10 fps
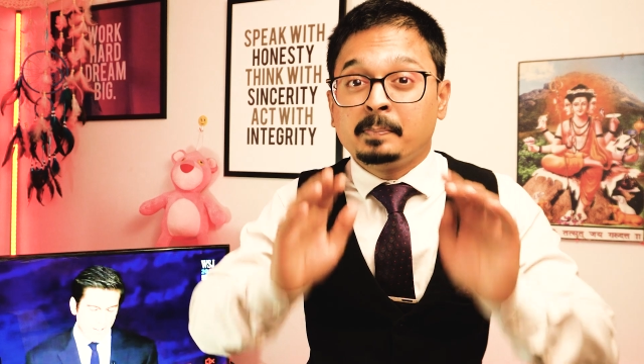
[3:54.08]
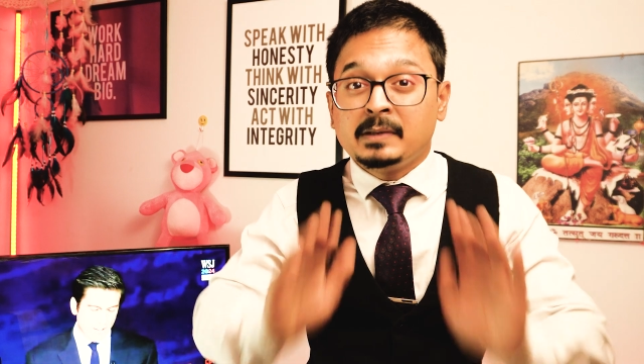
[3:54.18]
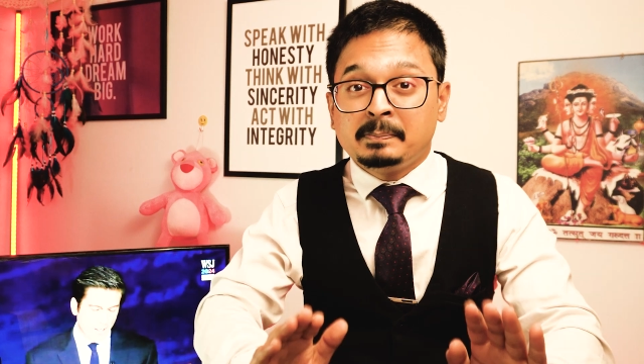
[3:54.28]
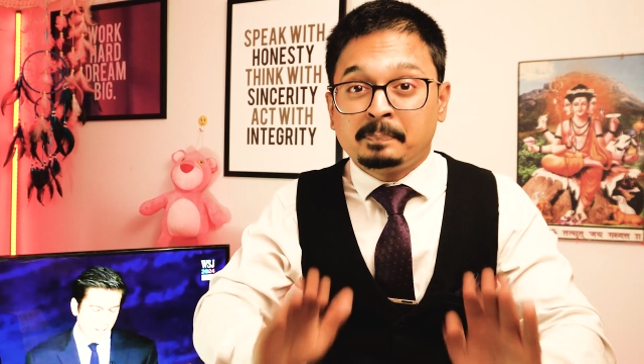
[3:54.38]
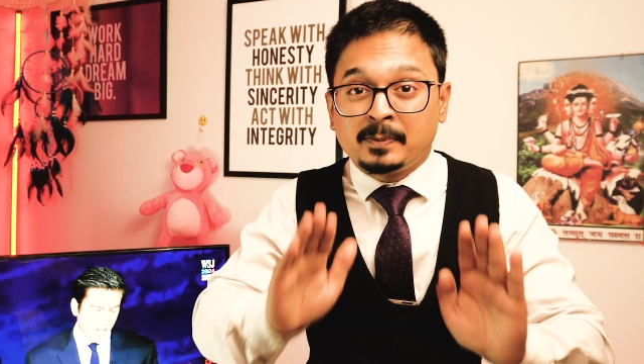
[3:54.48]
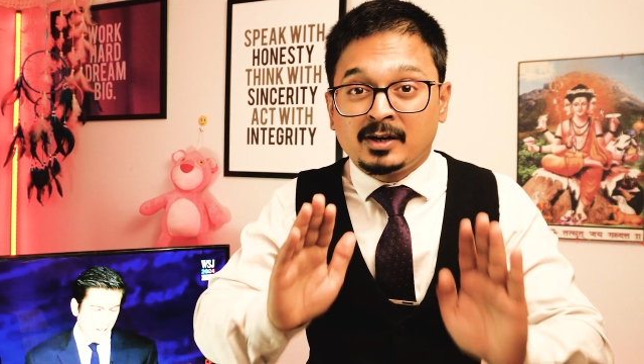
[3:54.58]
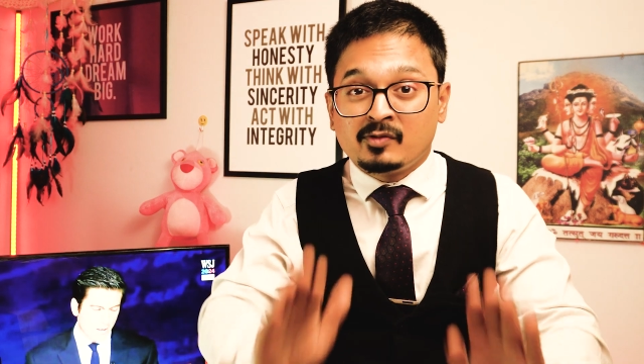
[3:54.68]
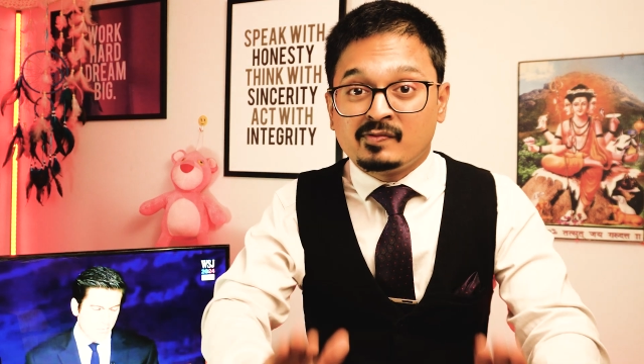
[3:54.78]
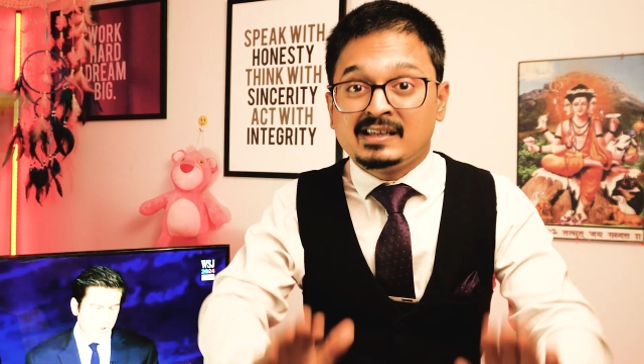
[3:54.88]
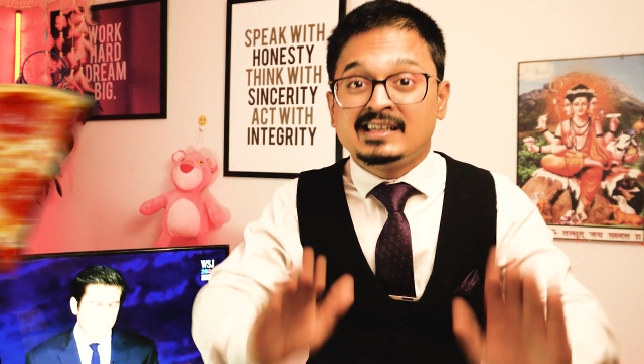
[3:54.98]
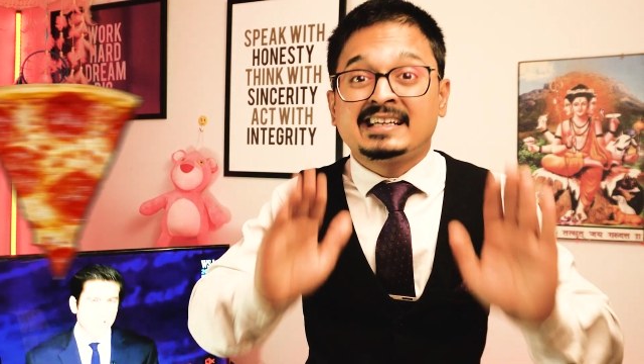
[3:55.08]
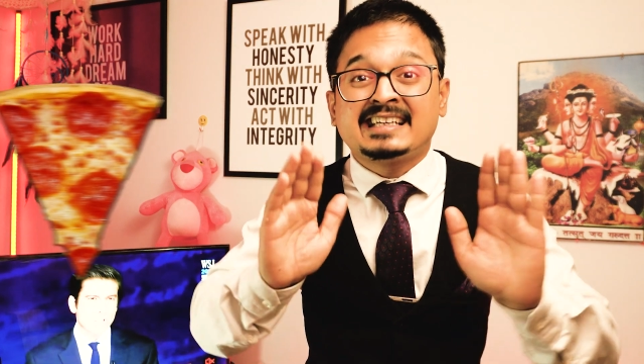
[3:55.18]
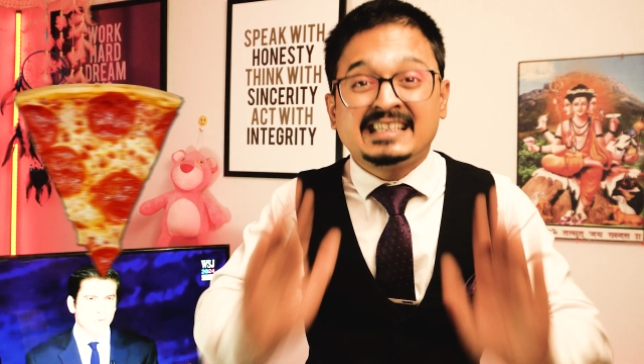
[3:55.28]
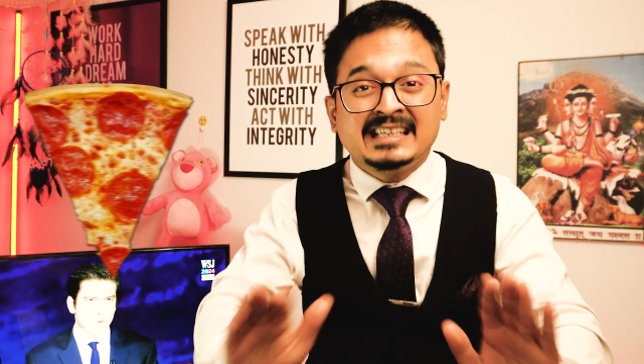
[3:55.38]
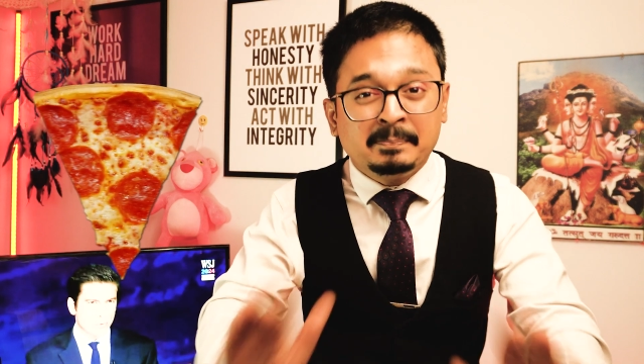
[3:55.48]
people will
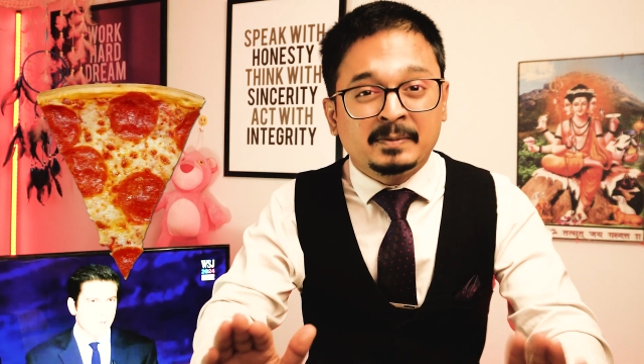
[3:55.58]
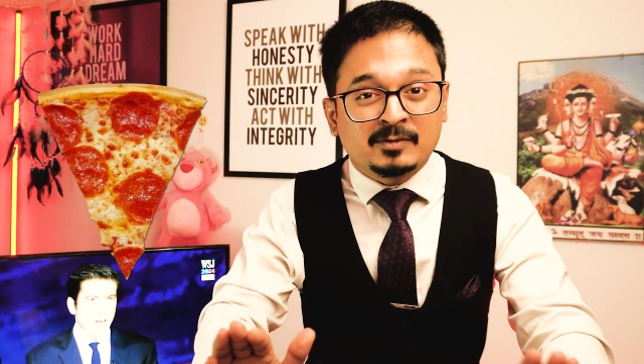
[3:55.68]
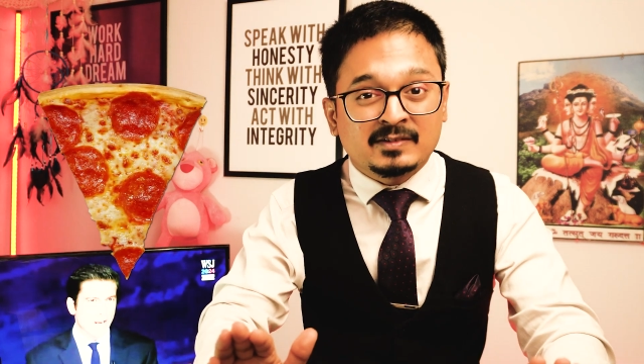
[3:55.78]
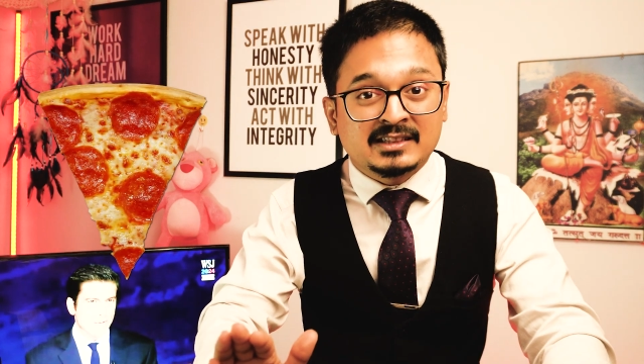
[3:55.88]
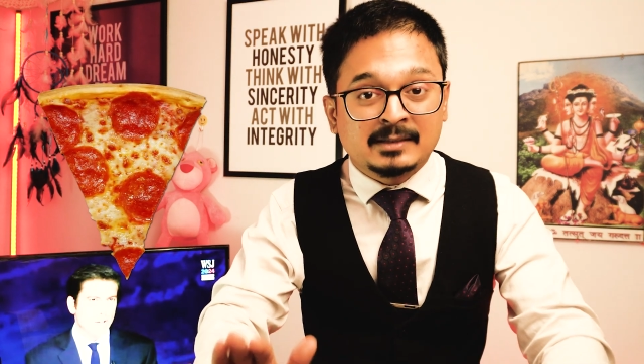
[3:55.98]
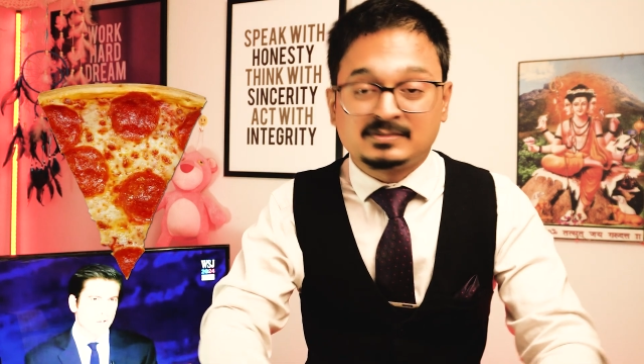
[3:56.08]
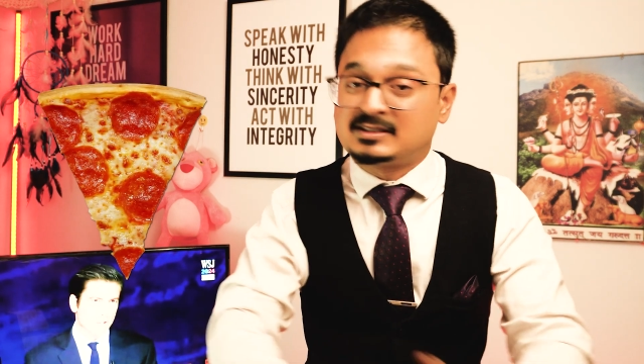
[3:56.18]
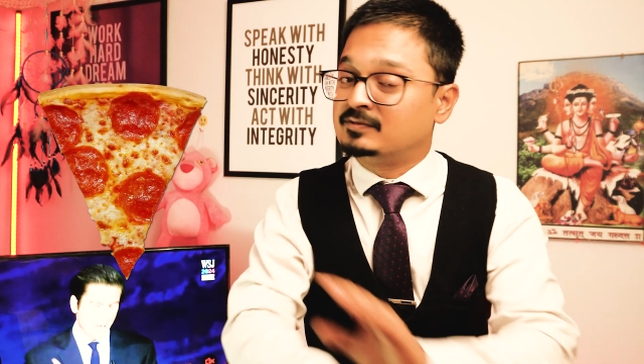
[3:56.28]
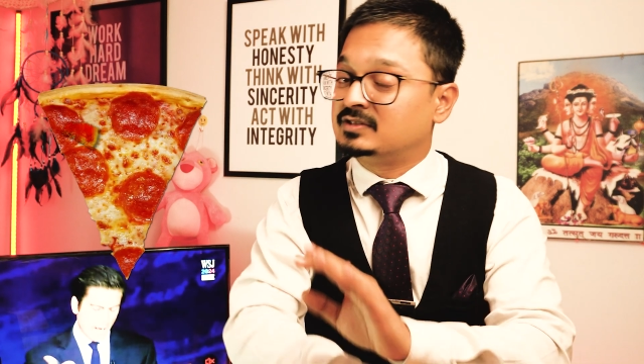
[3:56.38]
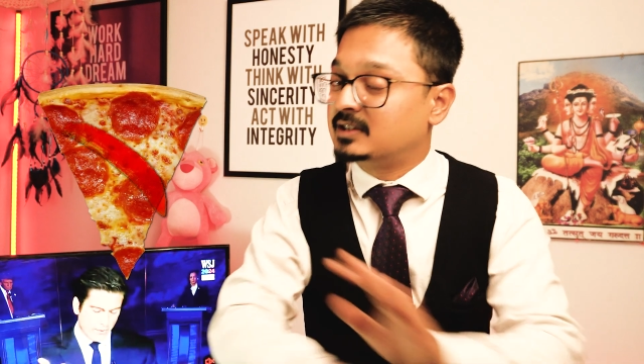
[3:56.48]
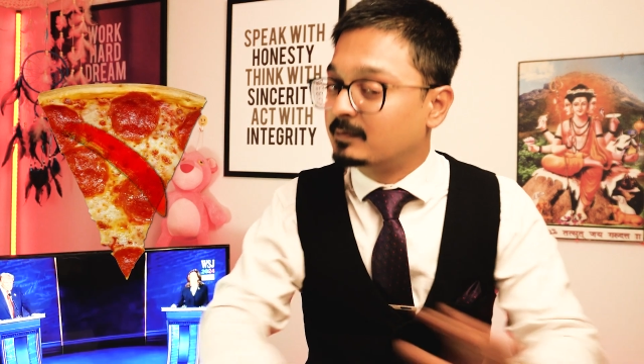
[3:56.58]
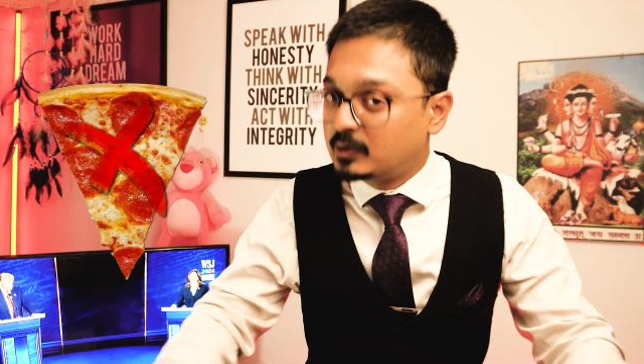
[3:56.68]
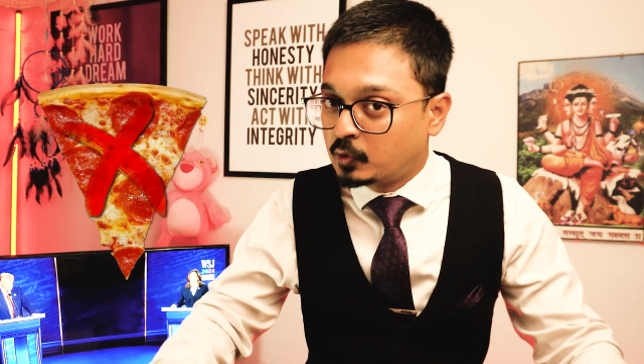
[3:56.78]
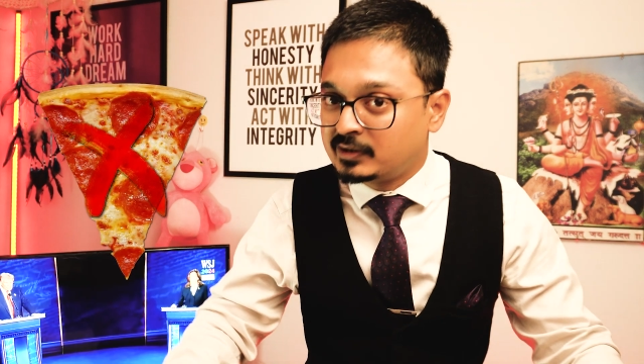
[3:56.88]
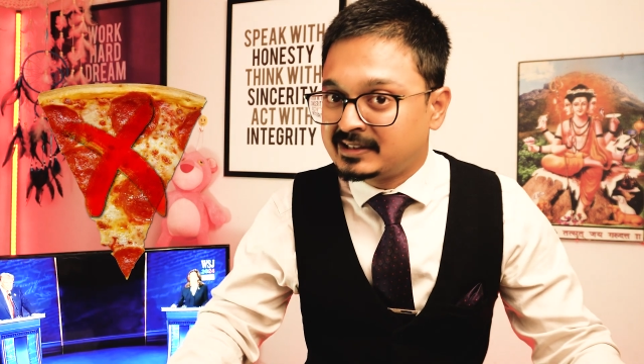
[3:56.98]
keep it with themselves. They will
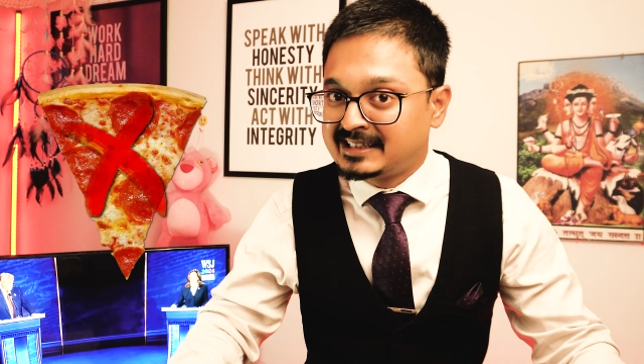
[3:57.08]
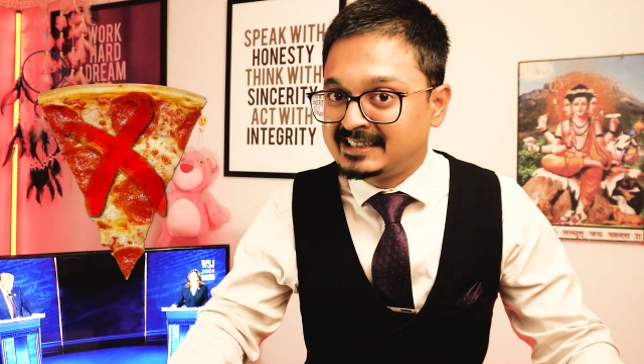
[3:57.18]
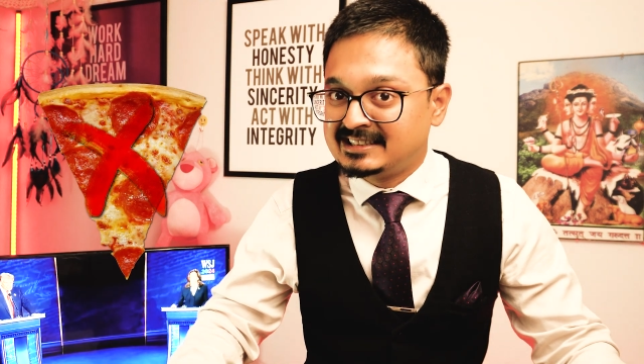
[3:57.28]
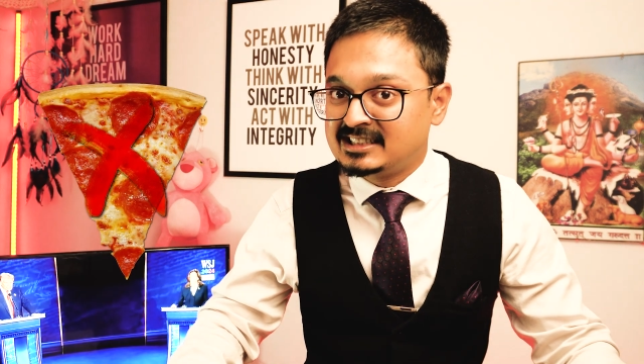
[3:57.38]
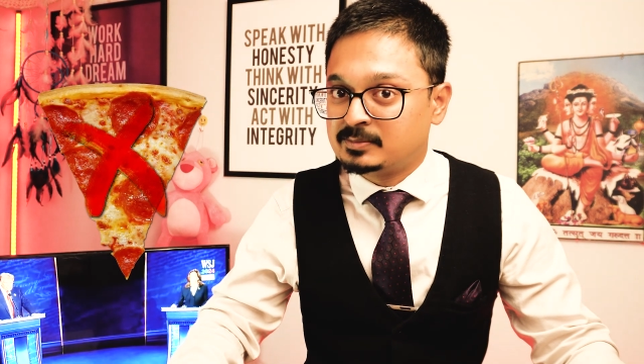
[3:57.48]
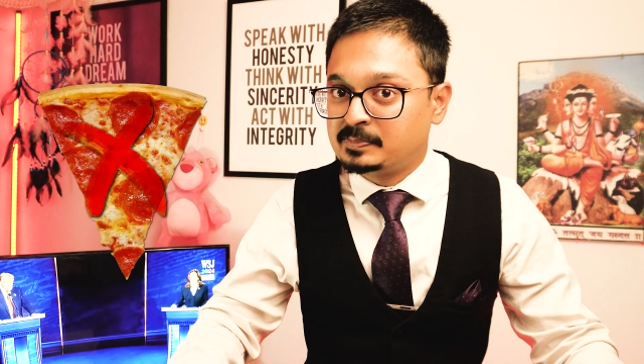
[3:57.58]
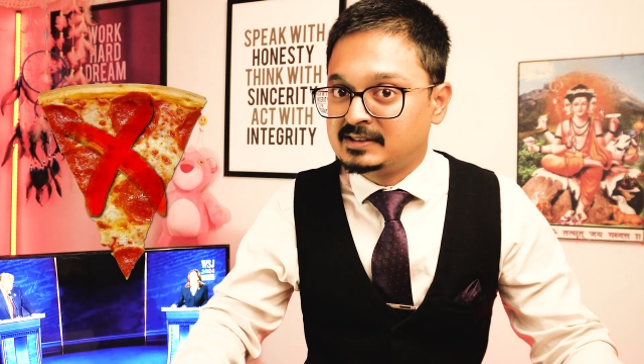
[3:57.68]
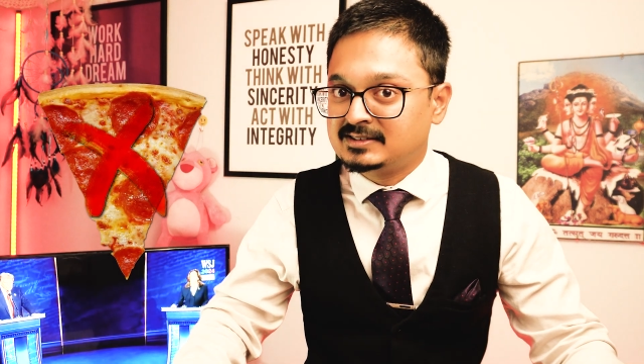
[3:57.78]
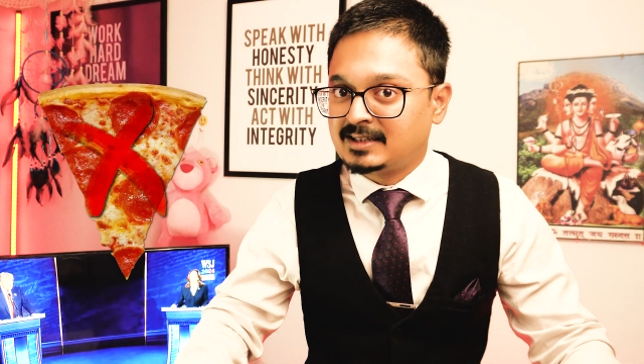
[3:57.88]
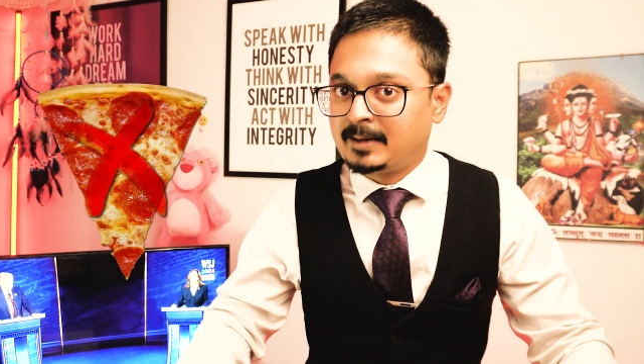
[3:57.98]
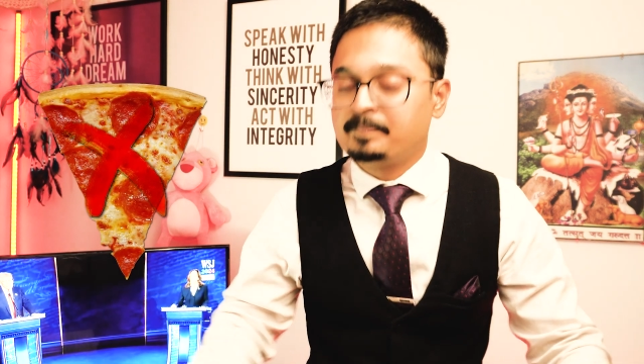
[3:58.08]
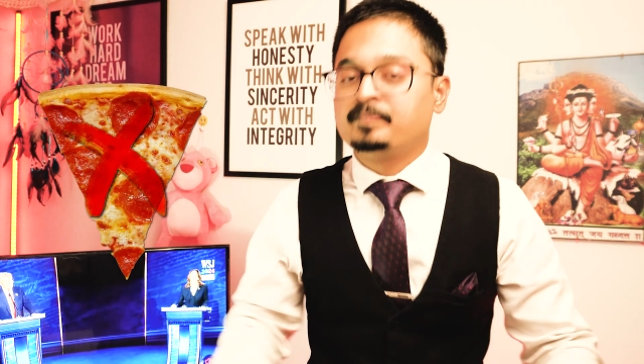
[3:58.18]
not eat this pizza.